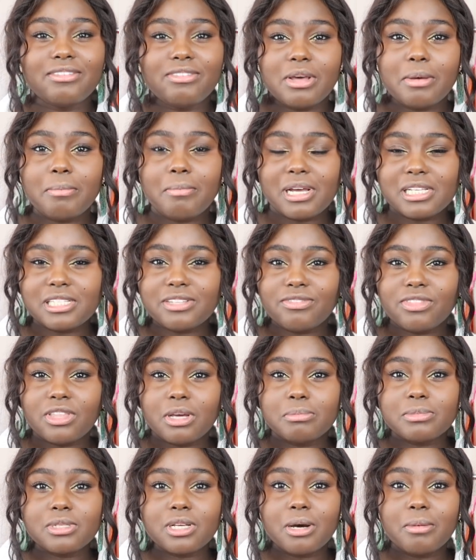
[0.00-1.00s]
give it a massive
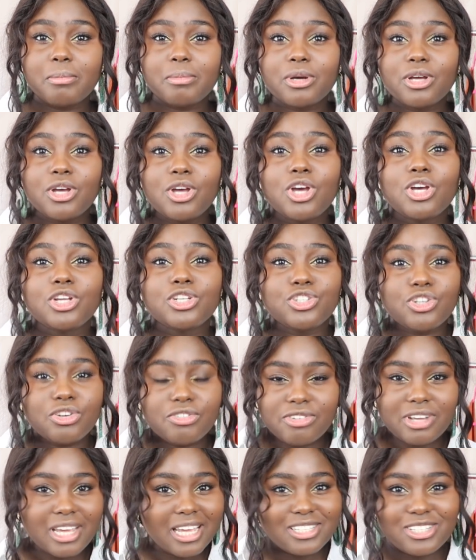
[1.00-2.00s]
thumbs up.
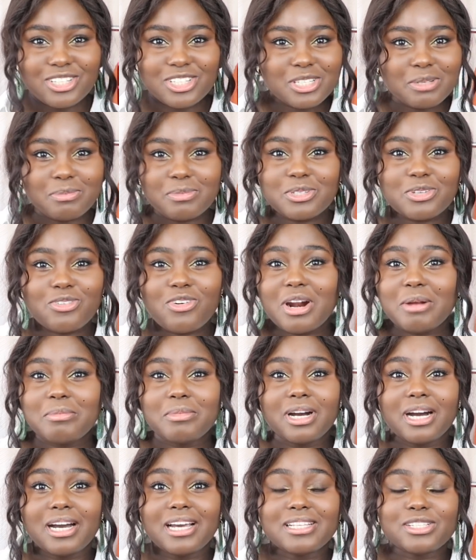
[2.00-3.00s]
Don't forget to subscribe
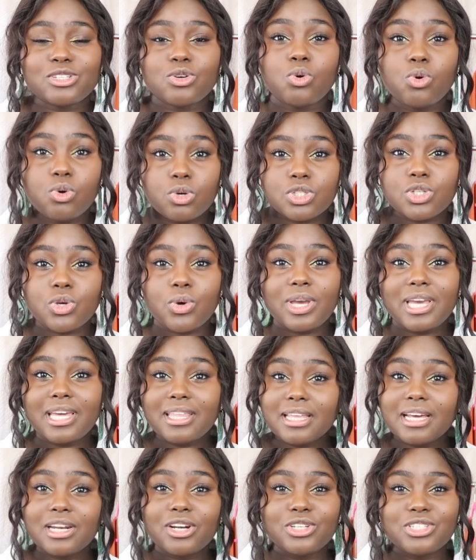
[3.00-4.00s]
guys, also
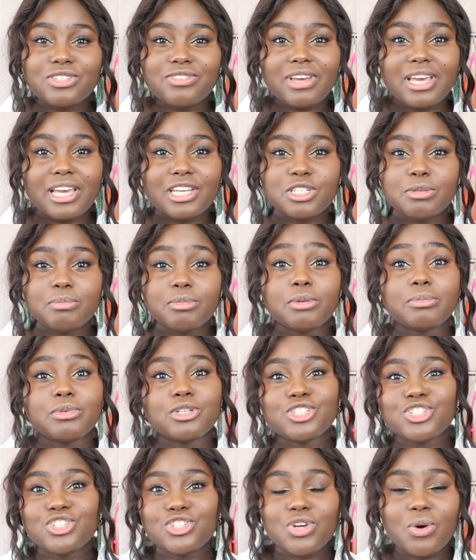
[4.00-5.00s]
hit that notification bell
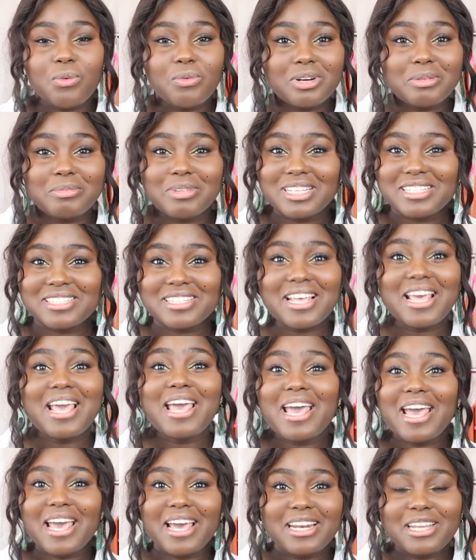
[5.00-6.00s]
because you don't want to miss
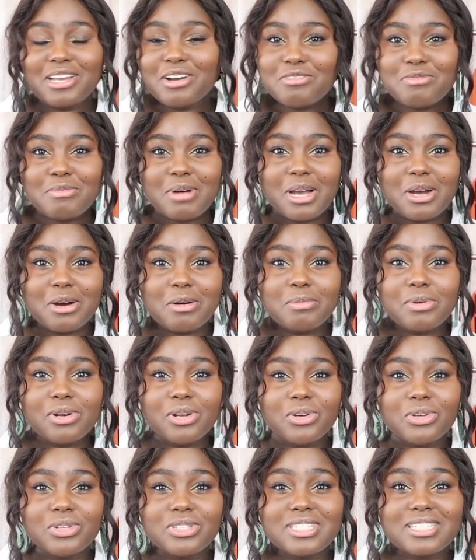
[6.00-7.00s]
any of my
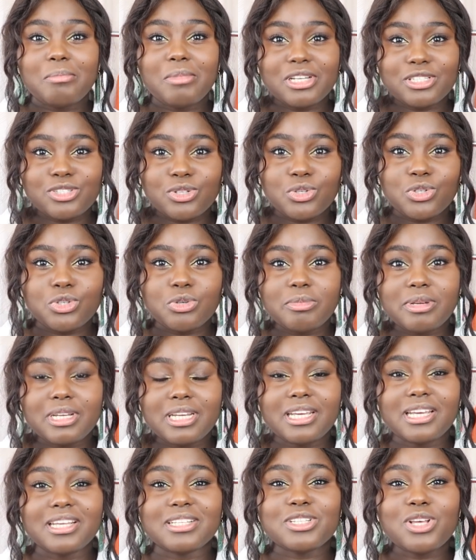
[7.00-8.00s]
uploads. My social
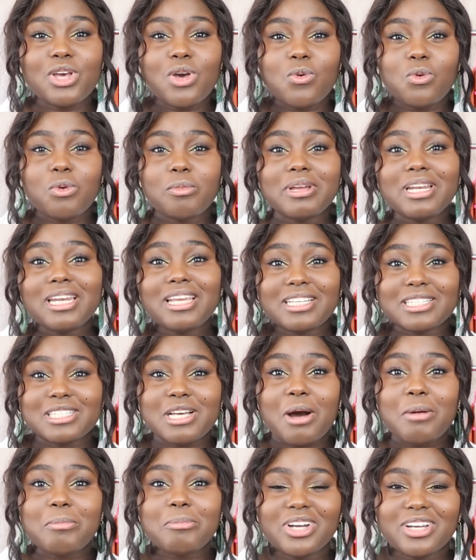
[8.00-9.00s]
medias will be linked
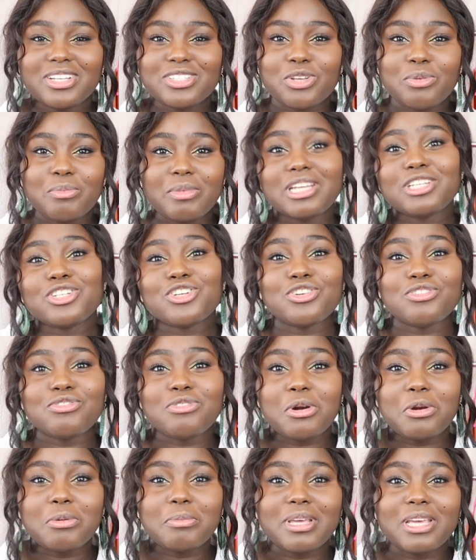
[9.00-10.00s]
up, so make sure you
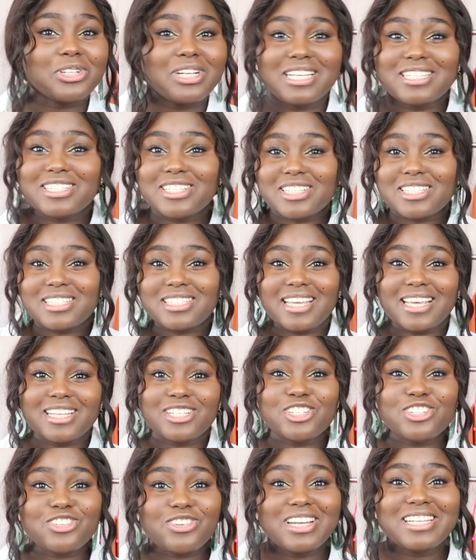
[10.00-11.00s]
follow me. Let's just get
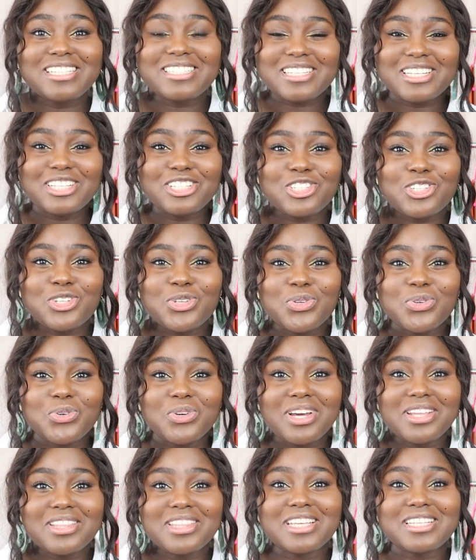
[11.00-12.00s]
straight
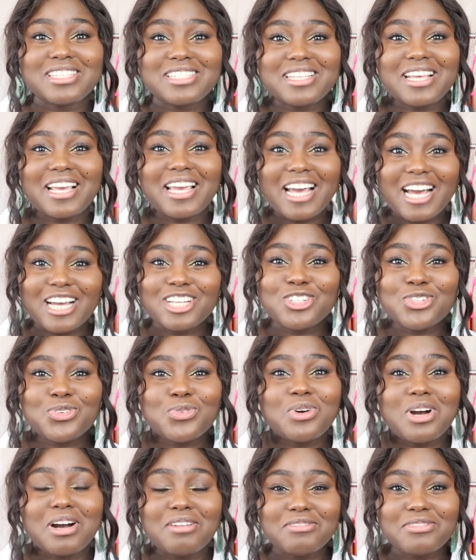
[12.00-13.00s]
into this
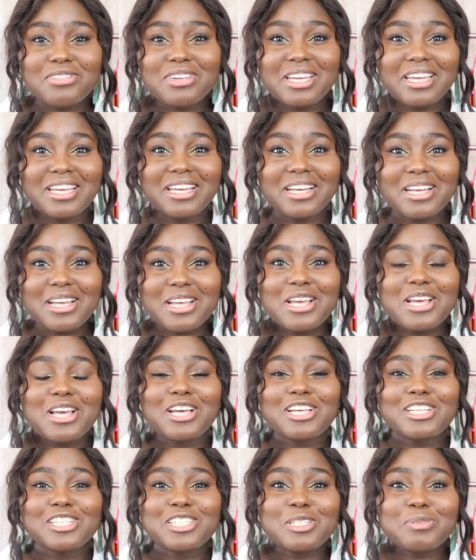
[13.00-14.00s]
casual comfy
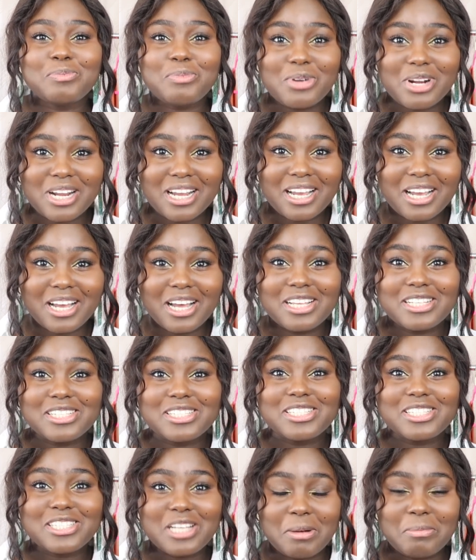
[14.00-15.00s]
spring
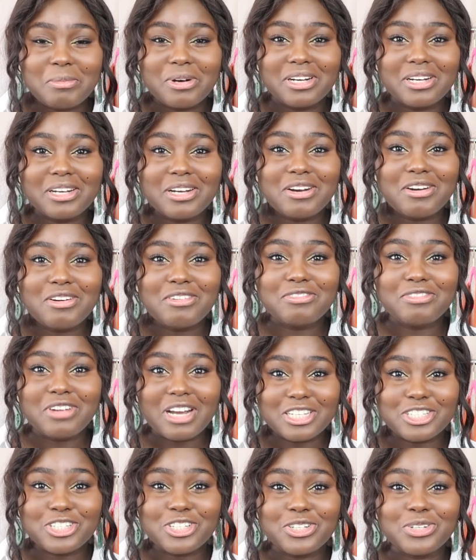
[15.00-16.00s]
summer
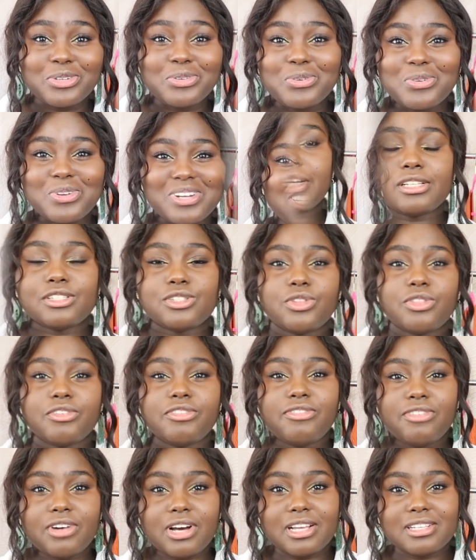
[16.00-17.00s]
fashion. All right guys, so the
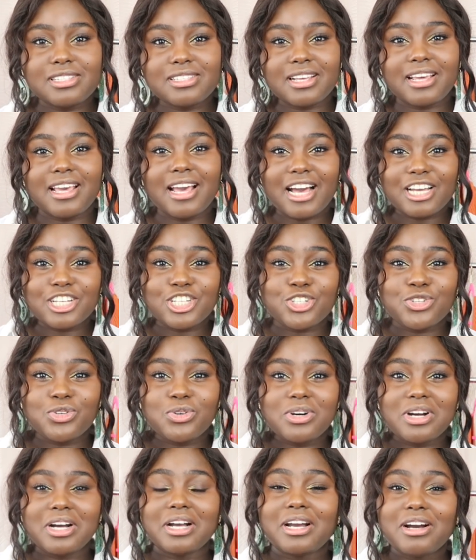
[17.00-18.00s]
first
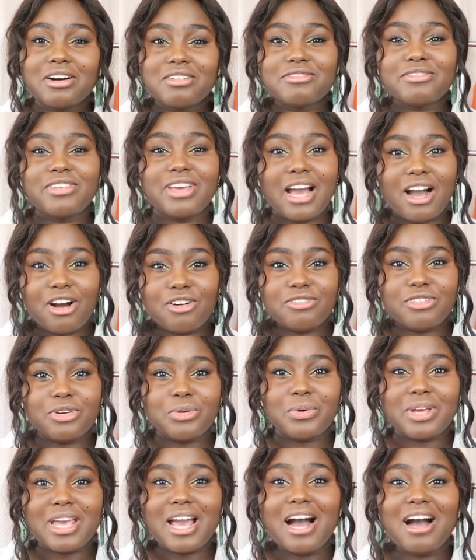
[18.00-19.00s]
casual and comfy
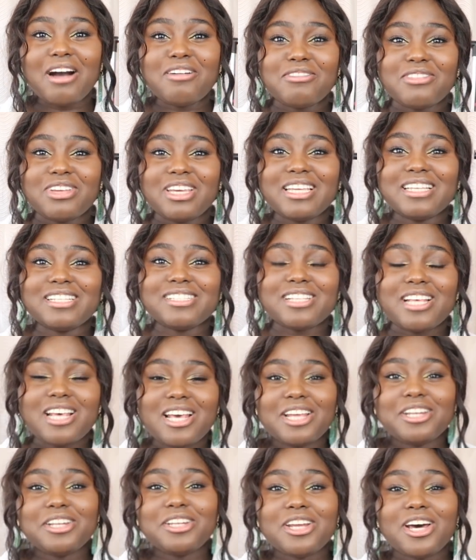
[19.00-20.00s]
outfit we have is
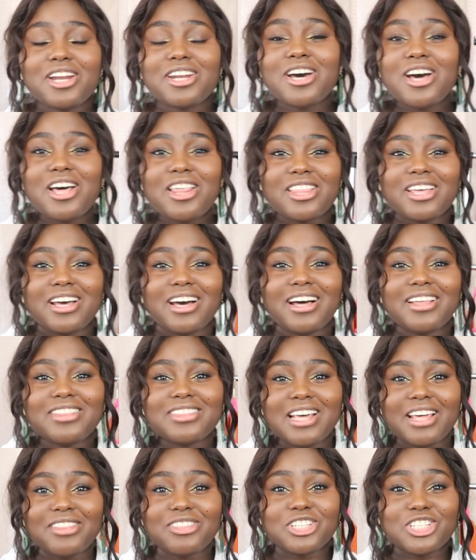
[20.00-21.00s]
none other
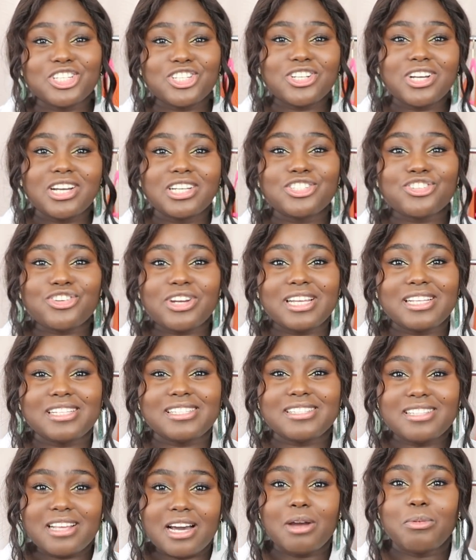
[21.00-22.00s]
than the shirt
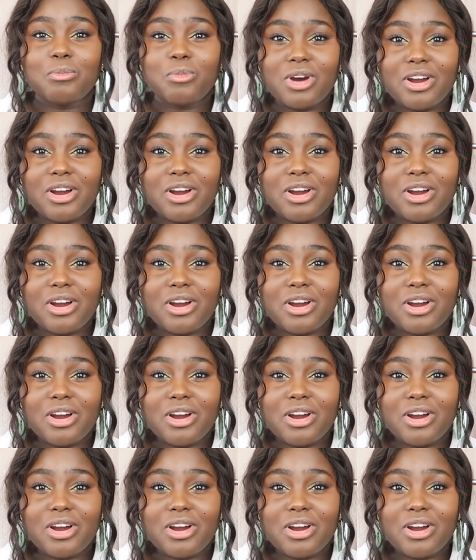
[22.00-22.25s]
dress that I'm